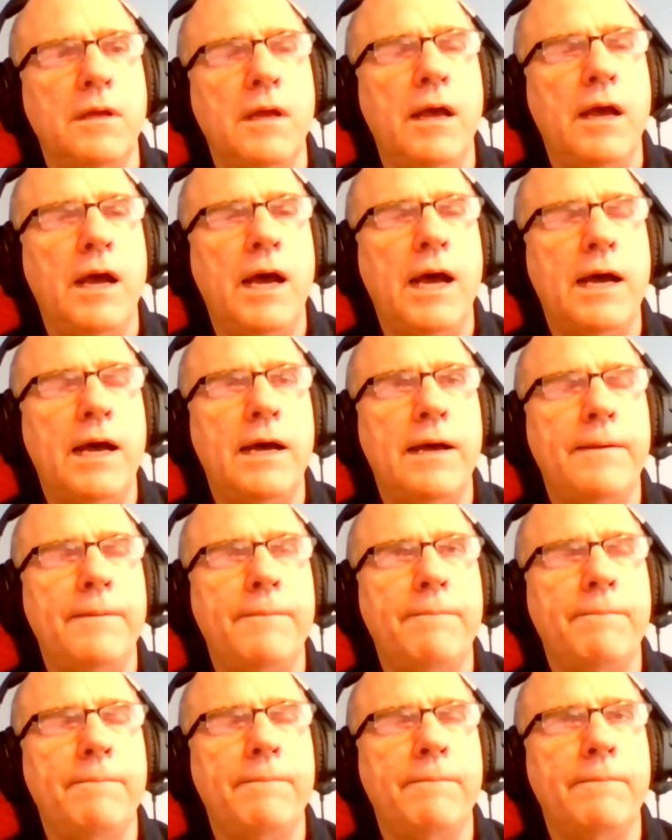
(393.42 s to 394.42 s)

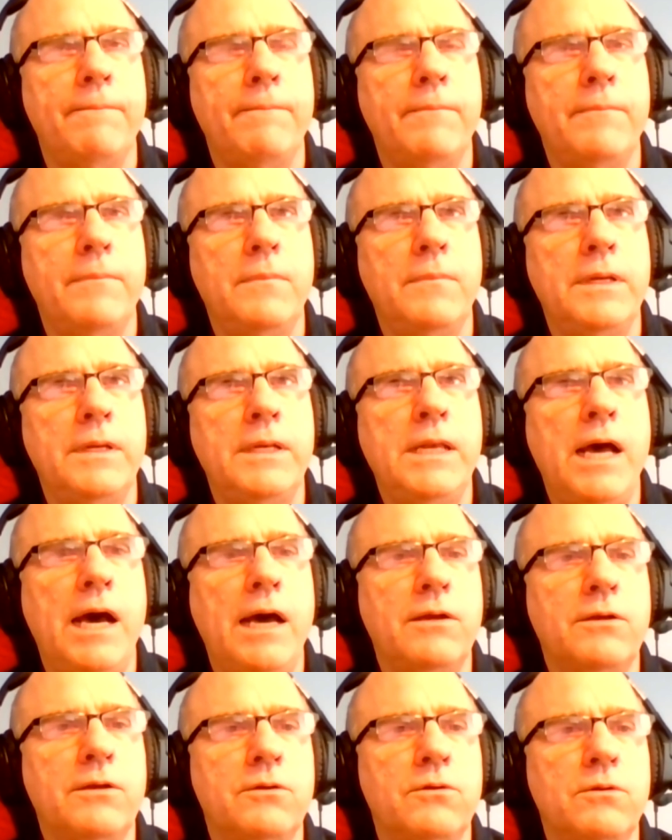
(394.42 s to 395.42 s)

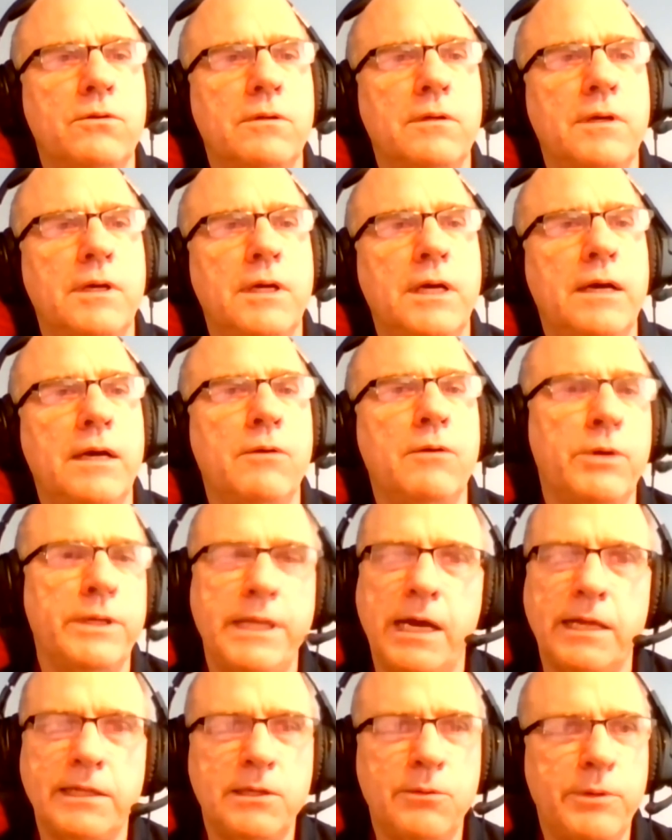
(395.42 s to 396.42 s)
Not
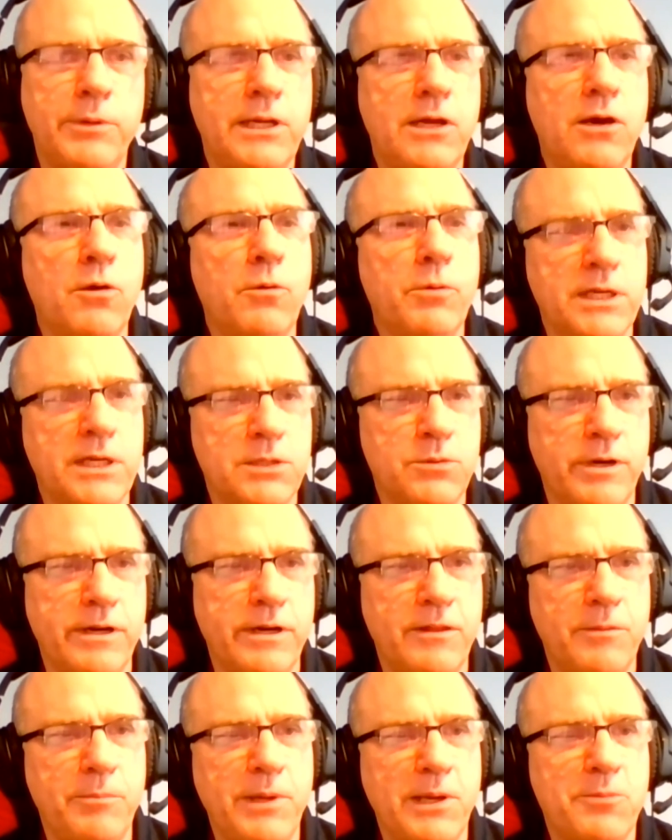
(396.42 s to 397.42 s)
that we know, because one
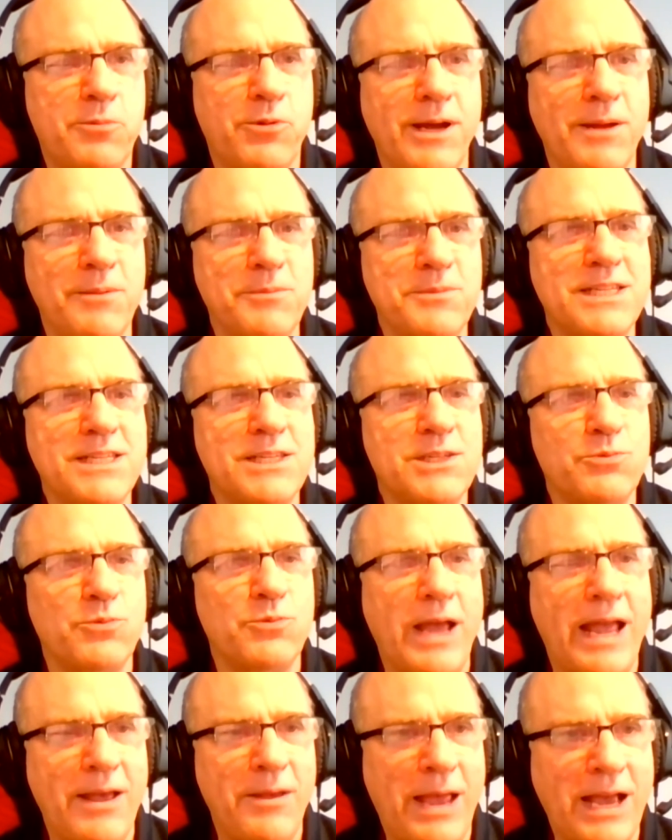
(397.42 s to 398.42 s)
of the big problems is
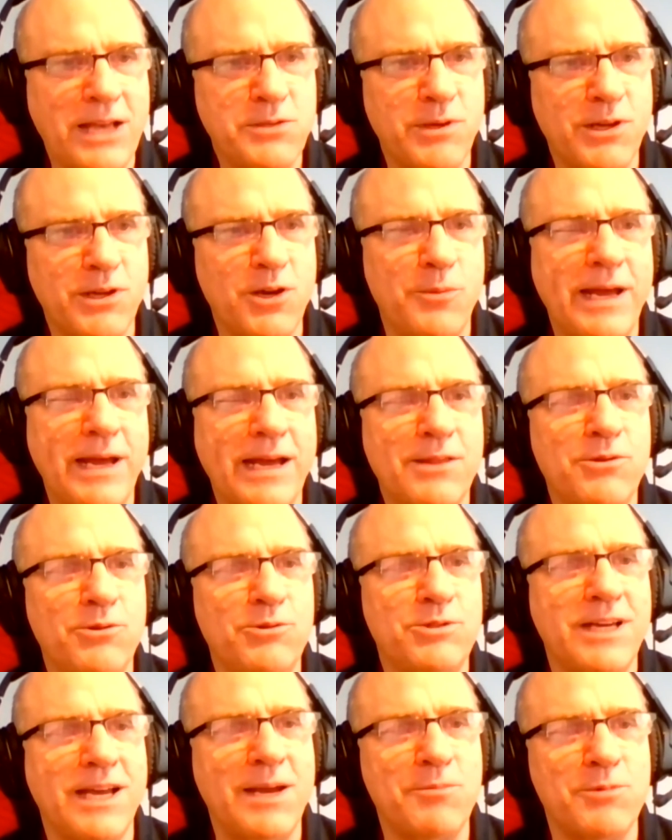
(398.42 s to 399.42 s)
as we go back through
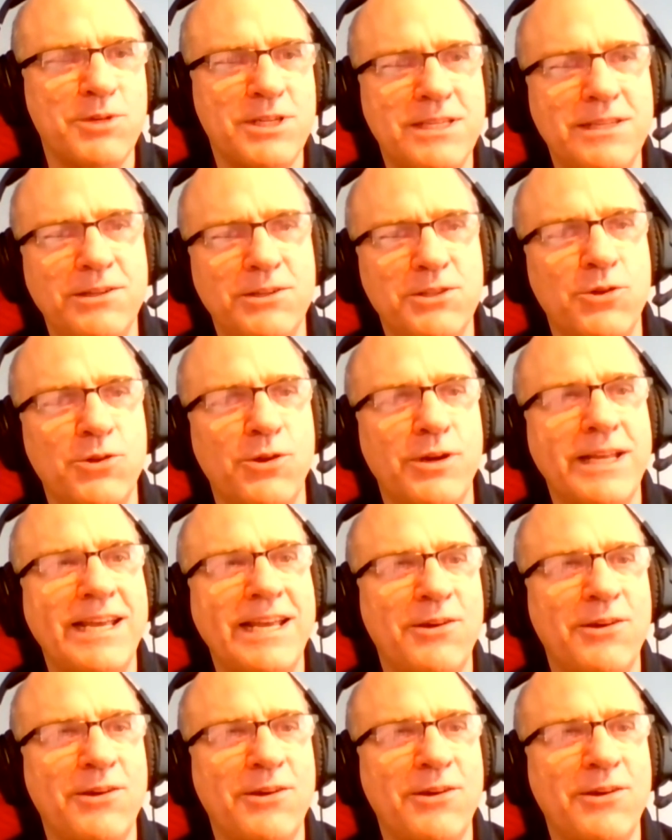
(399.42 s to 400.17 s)
time, we're still sorting out